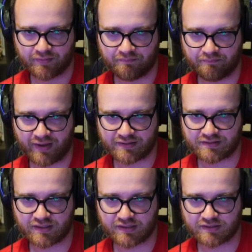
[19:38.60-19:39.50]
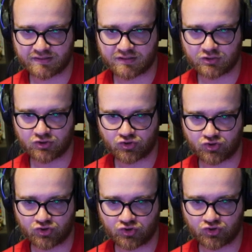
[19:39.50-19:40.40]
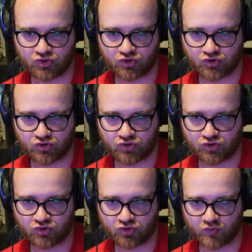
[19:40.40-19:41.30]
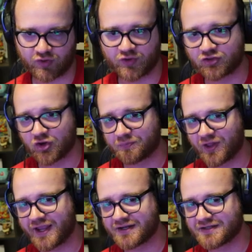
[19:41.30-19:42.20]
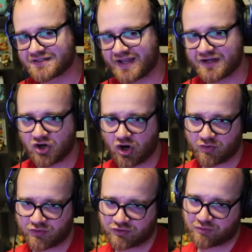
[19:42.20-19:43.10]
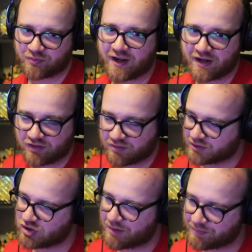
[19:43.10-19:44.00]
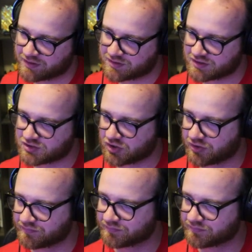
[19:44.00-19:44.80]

Mantis. Do we think they're playing into Xandar? Do we think they're playing into the Metropolis this turn?